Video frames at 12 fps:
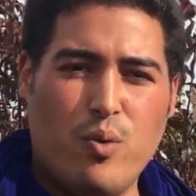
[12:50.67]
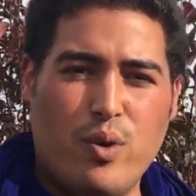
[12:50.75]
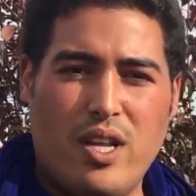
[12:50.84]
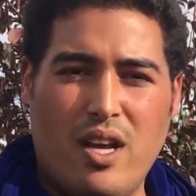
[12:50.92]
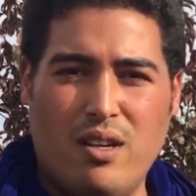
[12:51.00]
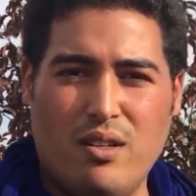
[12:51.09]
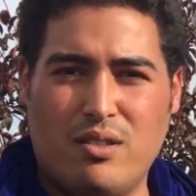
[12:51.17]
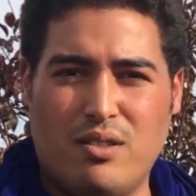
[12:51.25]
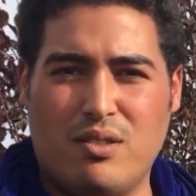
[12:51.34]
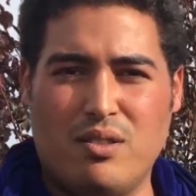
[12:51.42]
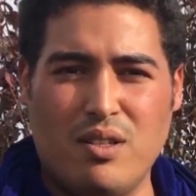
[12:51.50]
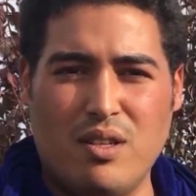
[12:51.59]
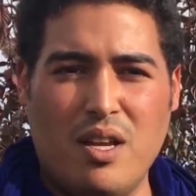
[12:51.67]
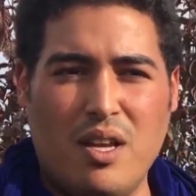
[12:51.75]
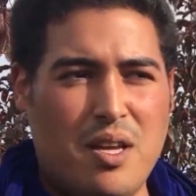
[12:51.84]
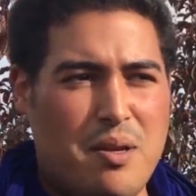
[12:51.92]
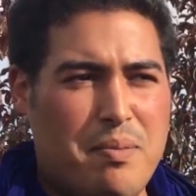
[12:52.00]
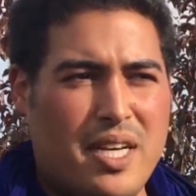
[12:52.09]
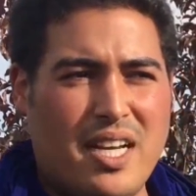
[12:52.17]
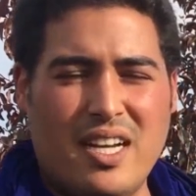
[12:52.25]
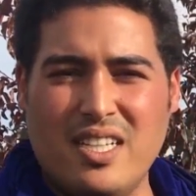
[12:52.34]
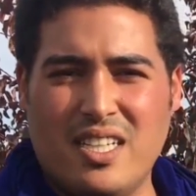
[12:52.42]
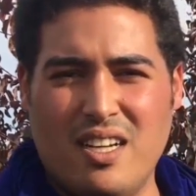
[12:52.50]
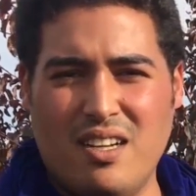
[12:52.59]
without
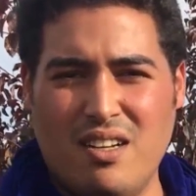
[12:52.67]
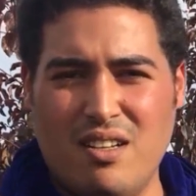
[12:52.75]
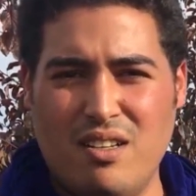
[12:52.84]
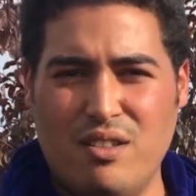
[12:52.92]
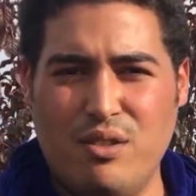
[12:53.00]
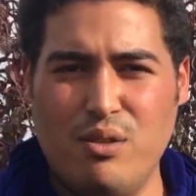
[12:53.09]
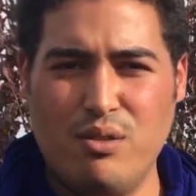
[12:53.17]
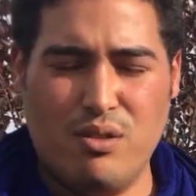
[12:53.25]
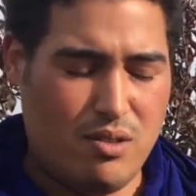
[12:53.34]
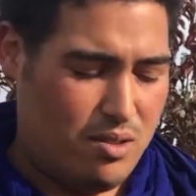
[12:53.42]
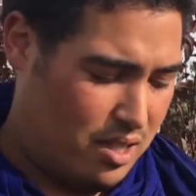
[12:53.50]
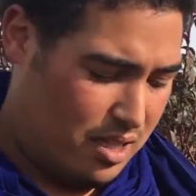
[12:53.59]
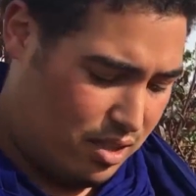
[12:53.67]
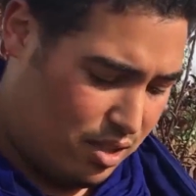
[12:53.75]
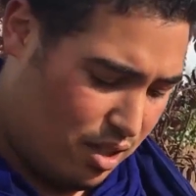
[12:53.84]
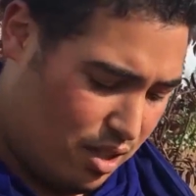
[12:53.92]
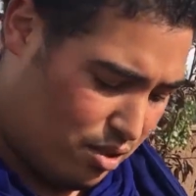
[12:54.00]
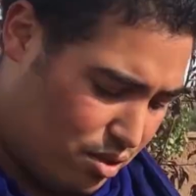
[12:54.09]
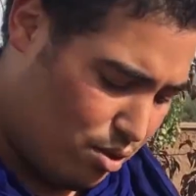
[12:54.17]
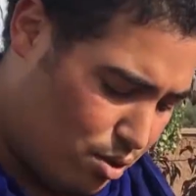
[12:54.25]
mechanical use. It's just to